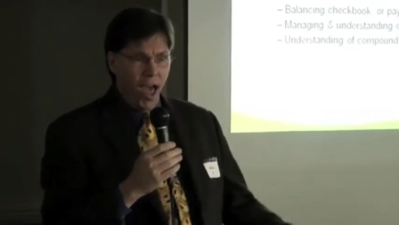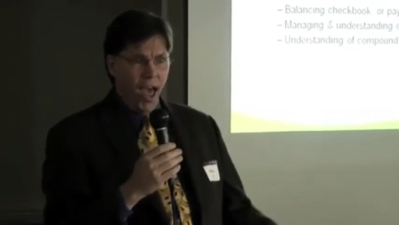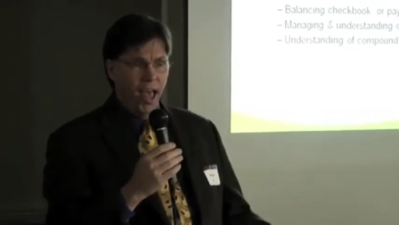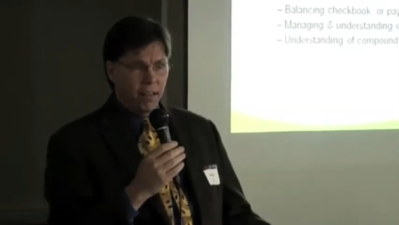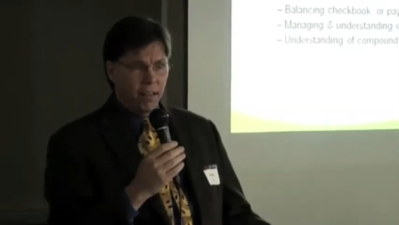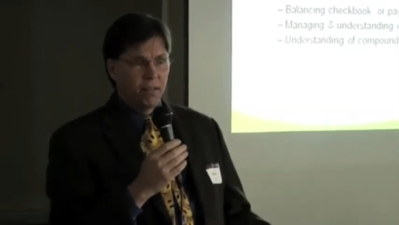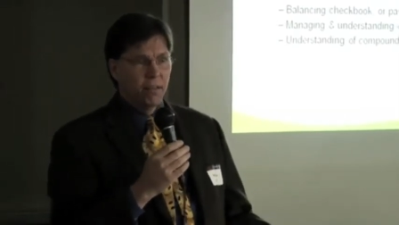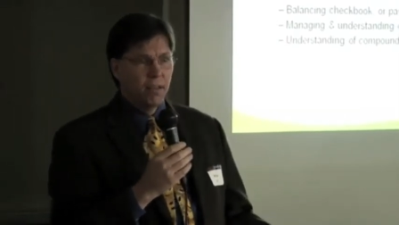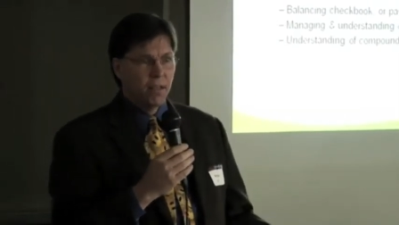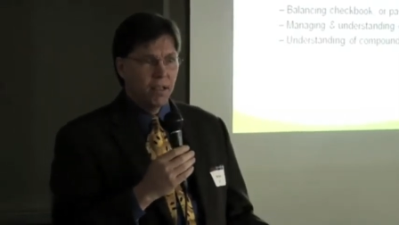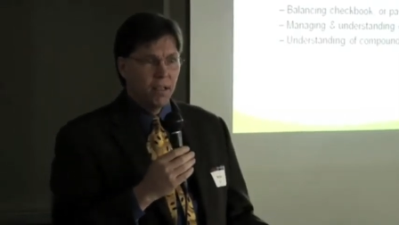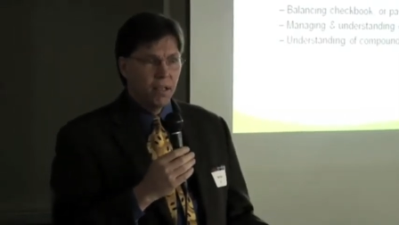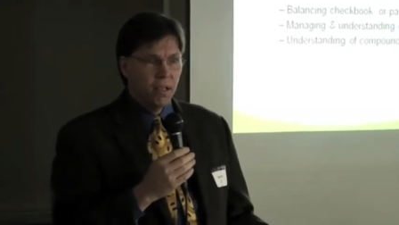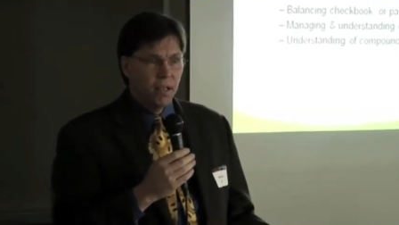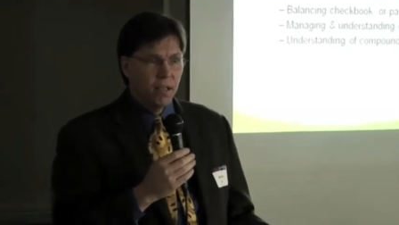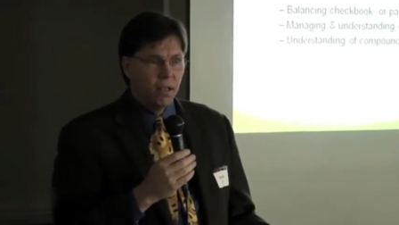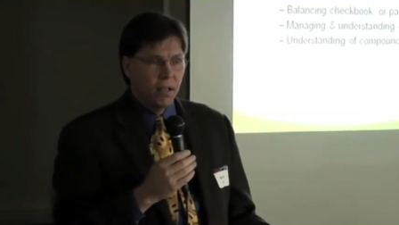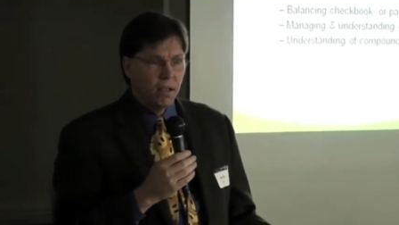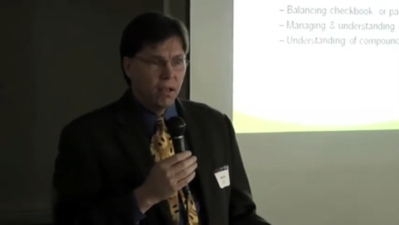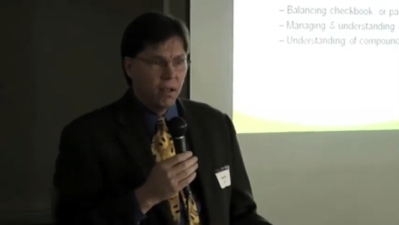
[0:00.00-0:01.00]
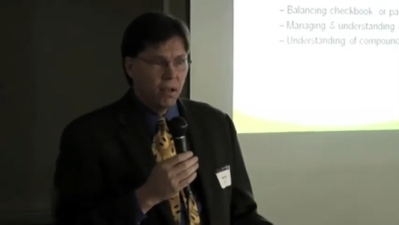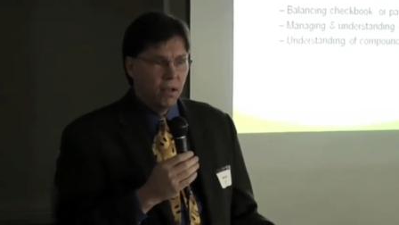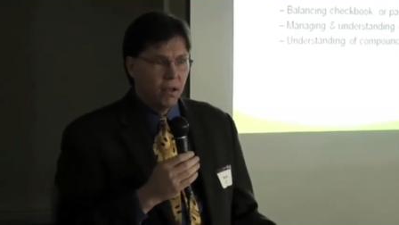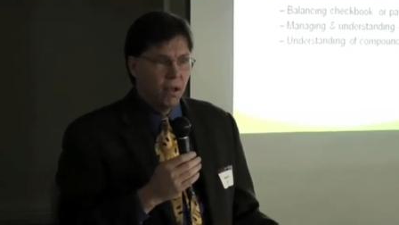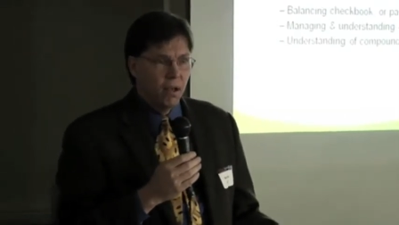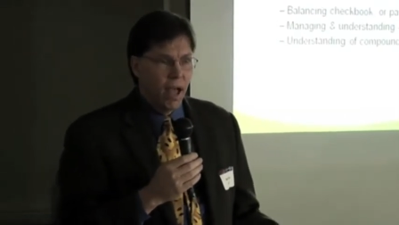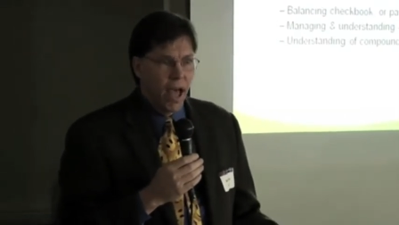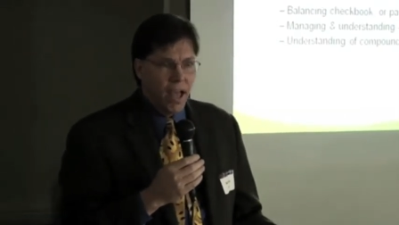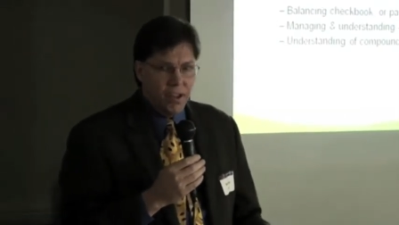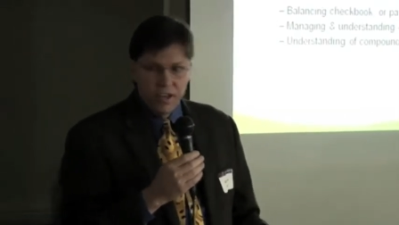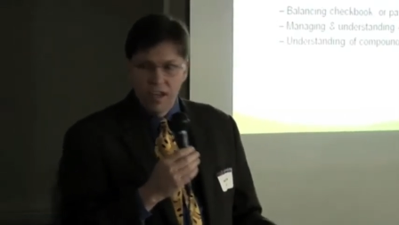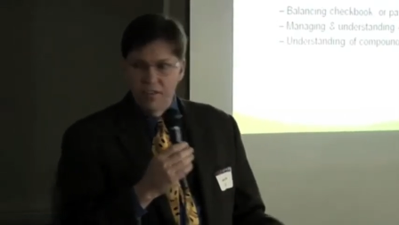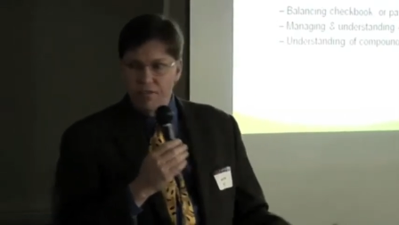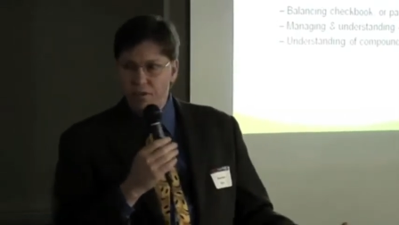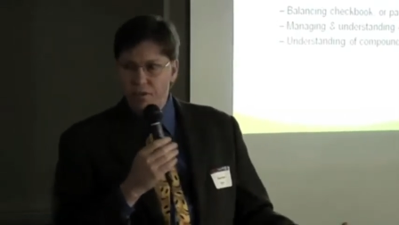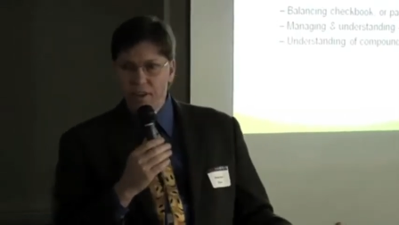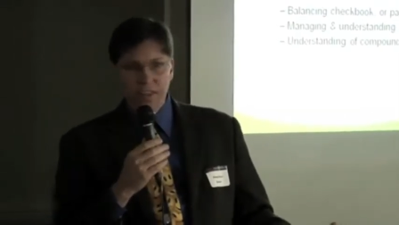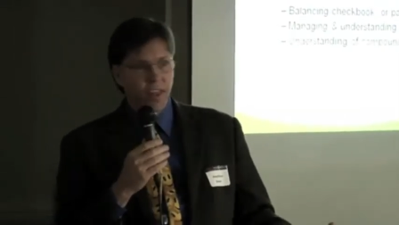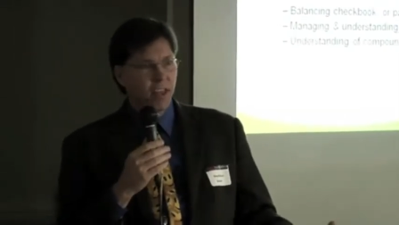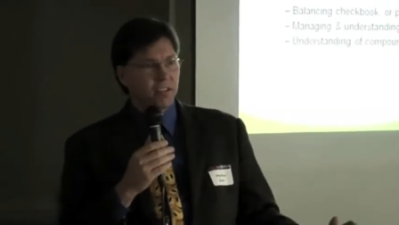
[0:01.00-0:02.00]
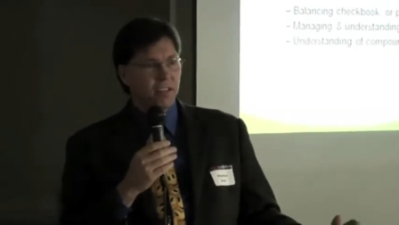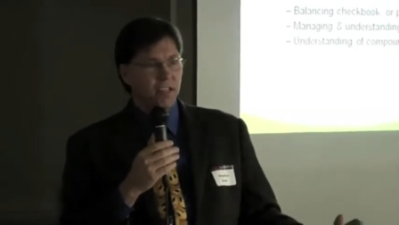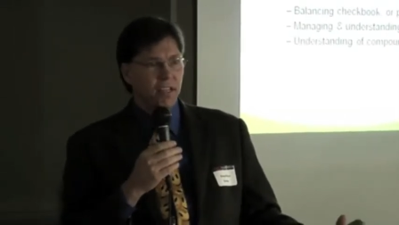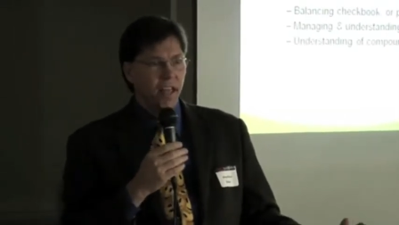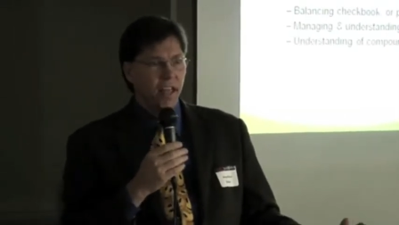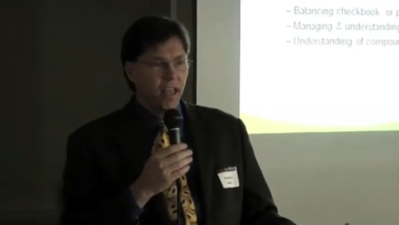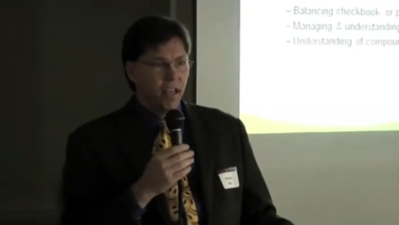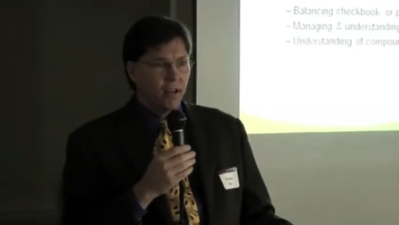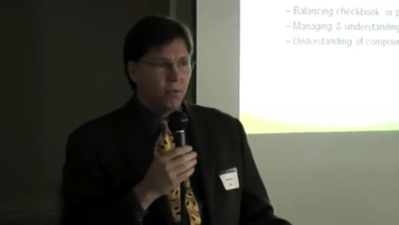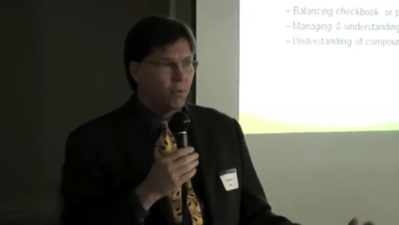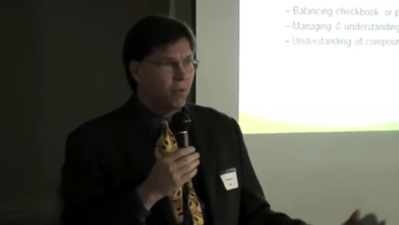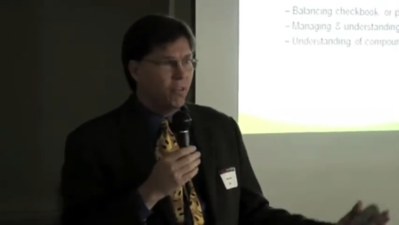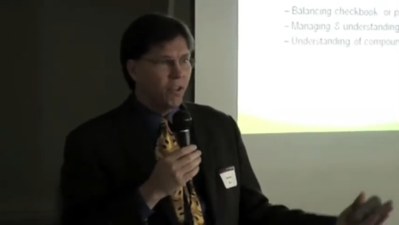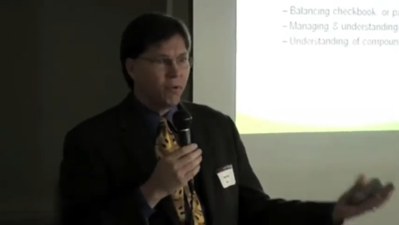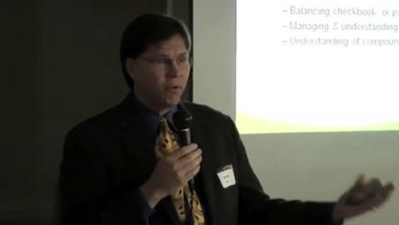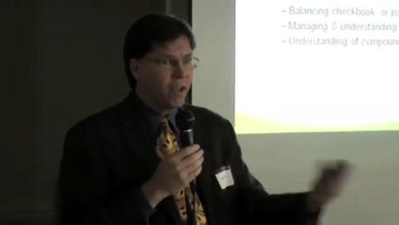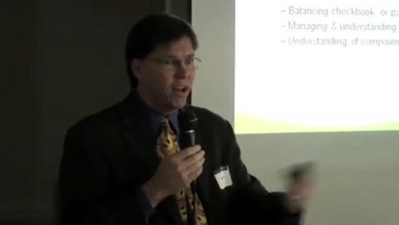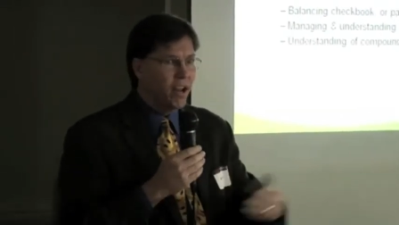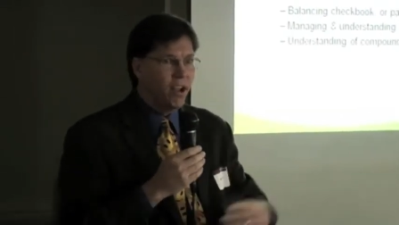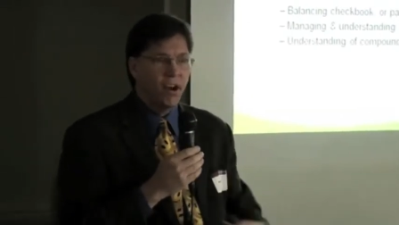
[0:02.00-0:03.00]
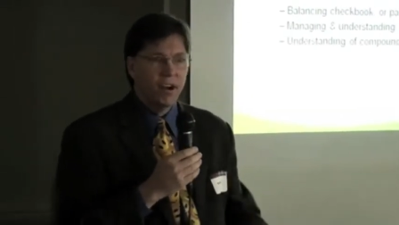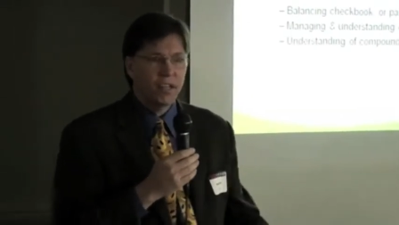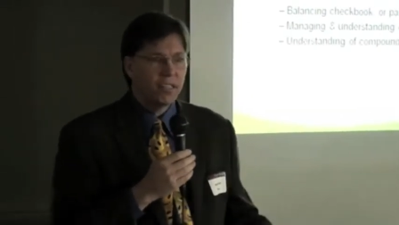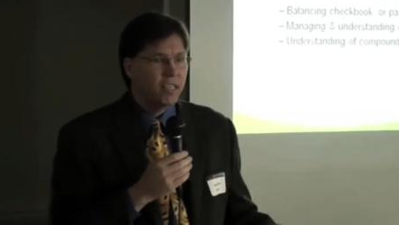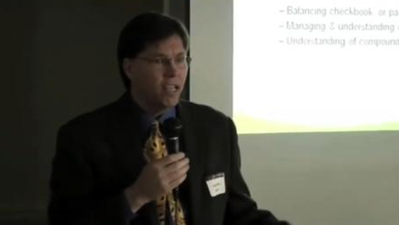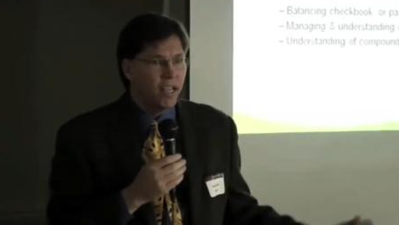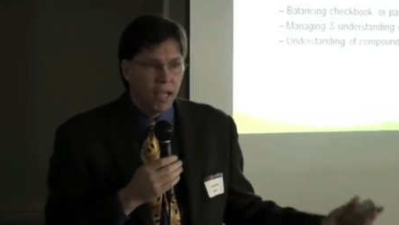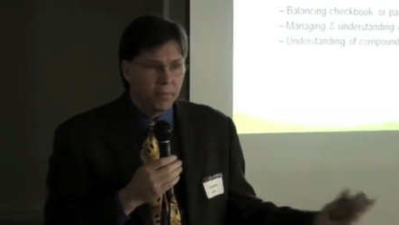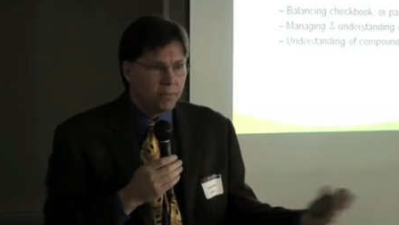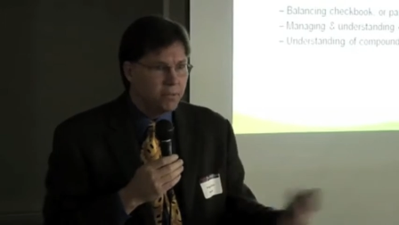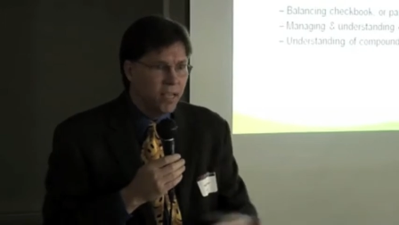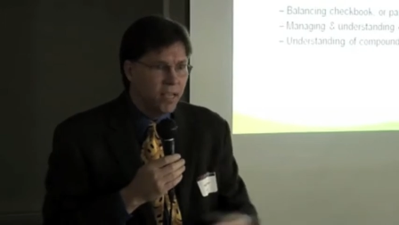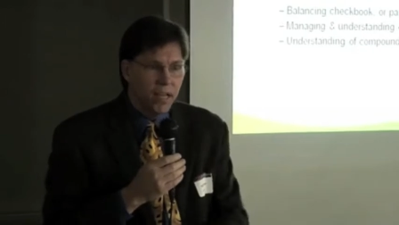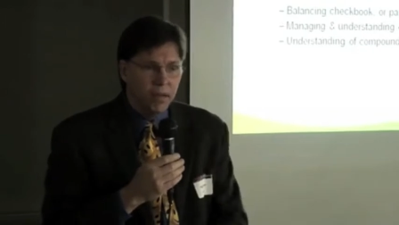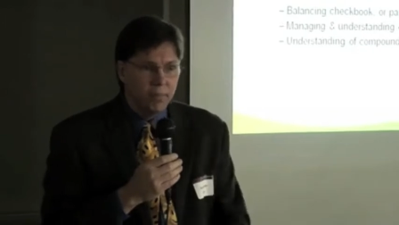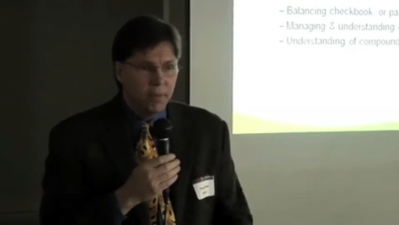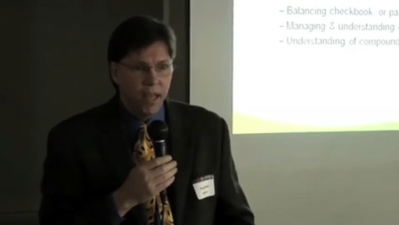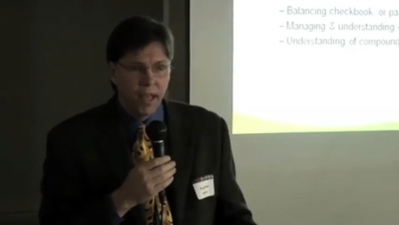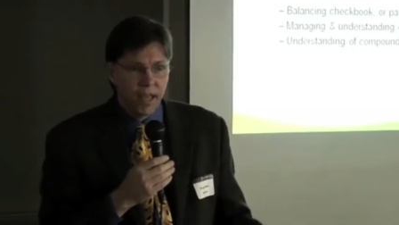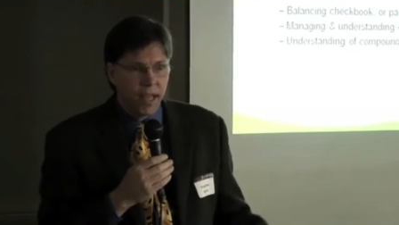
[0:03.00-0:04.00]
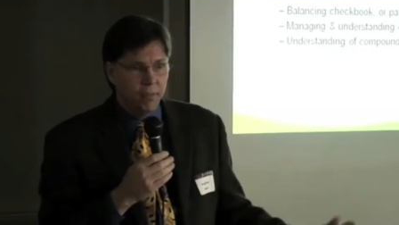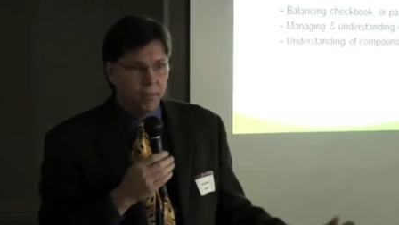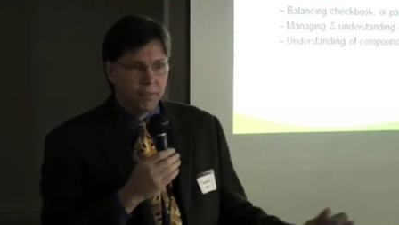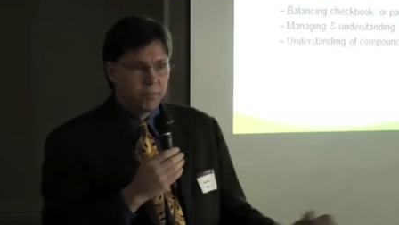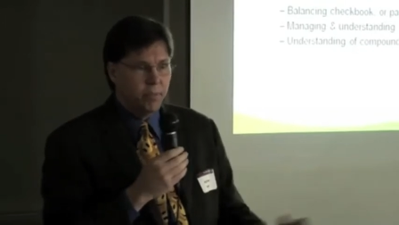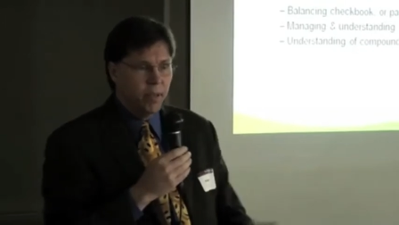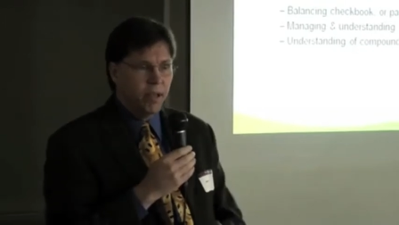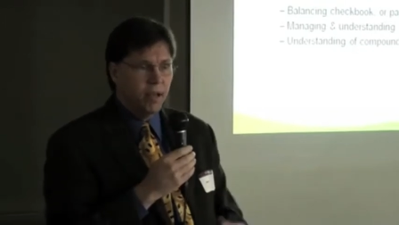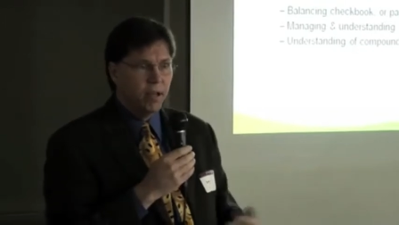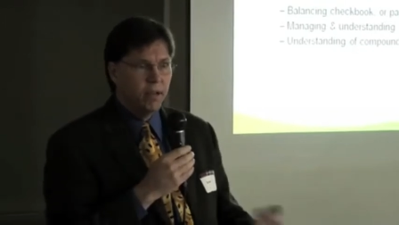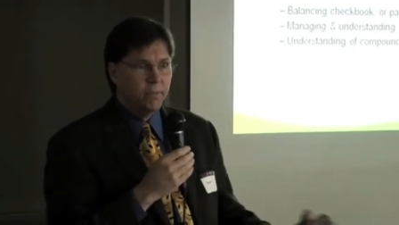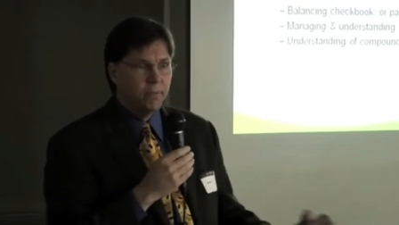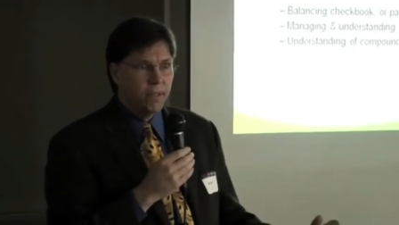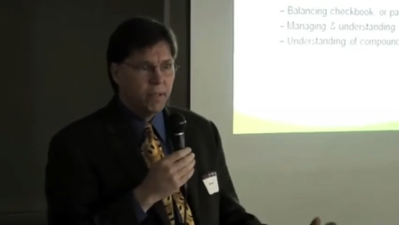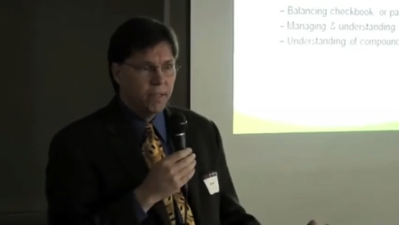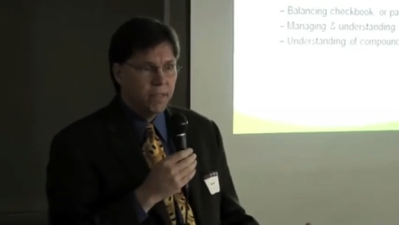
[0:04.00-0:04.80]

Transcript: How'd you get $40,000 in debt? Well, the credit cards they kept sending me, I kept spending them.